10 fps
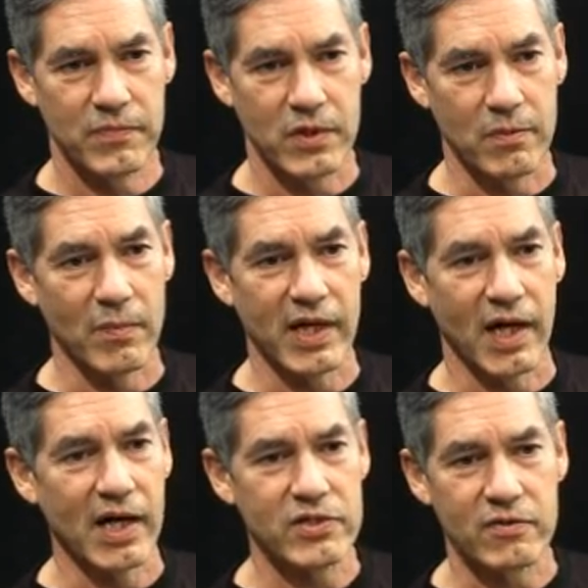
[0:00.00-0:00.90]
My
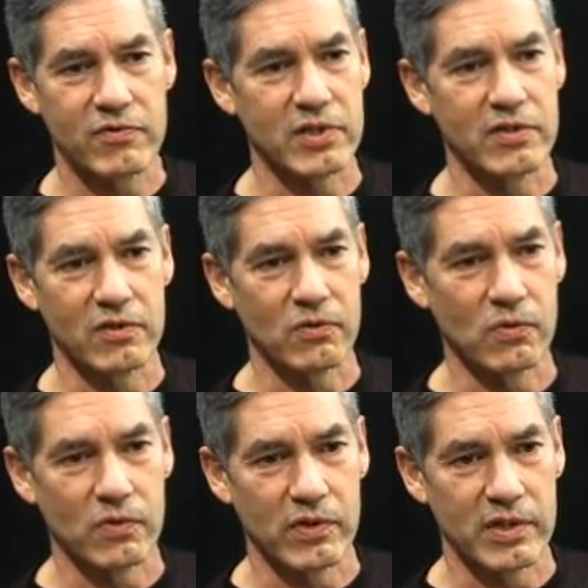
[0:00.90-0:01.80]
eyes have seen the
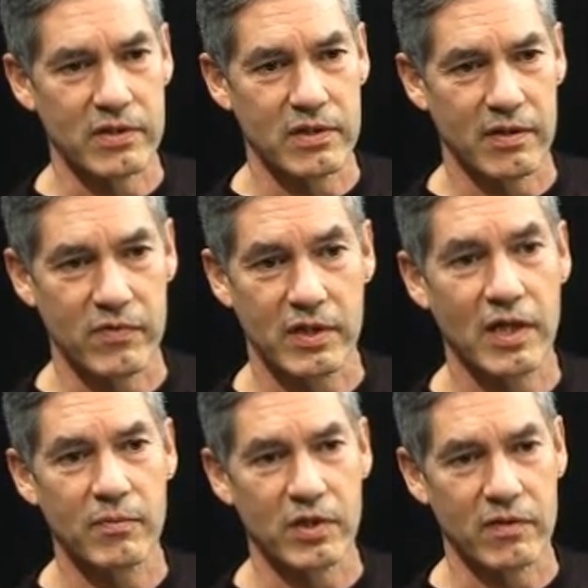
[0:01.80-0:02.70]
glory of the
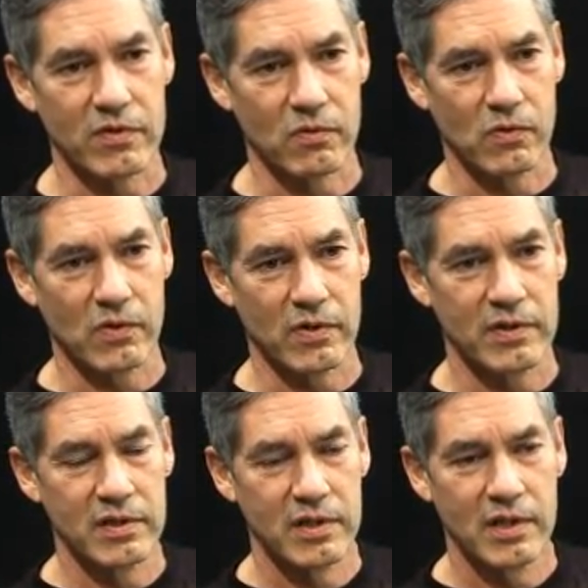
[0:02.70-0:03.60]
coming of the Lord
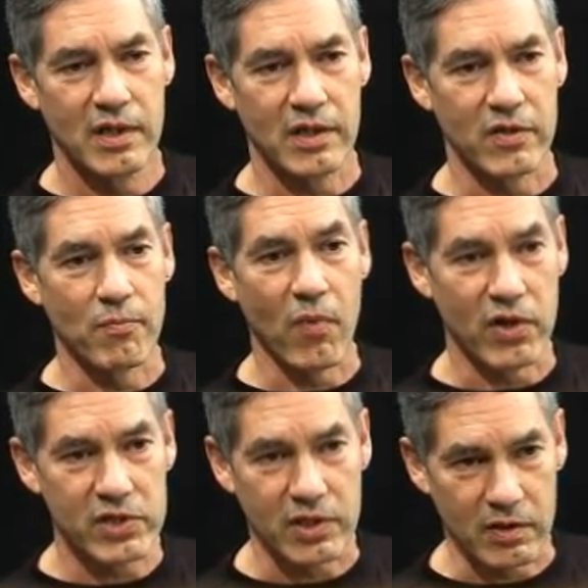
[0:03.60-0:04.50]
and the
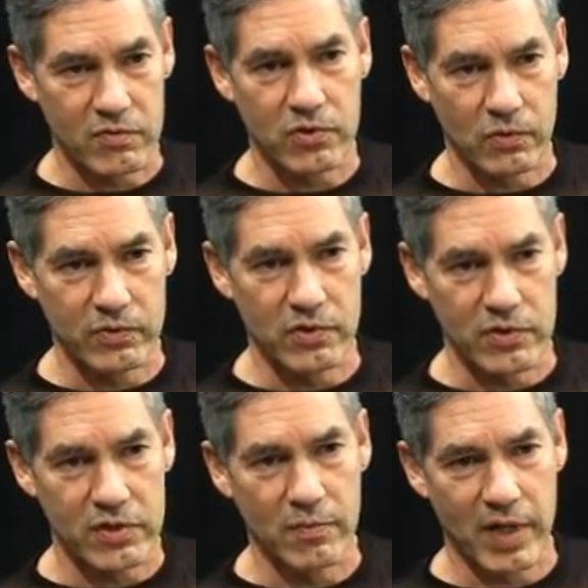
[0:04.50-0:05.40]
marching of soldiers
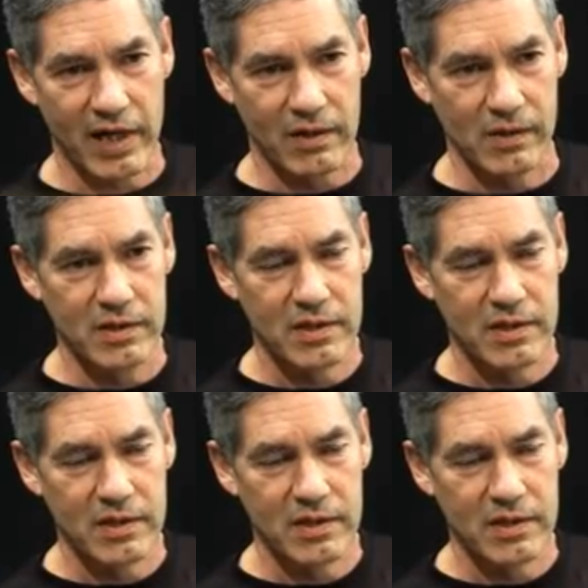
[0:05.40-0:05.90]
to battle.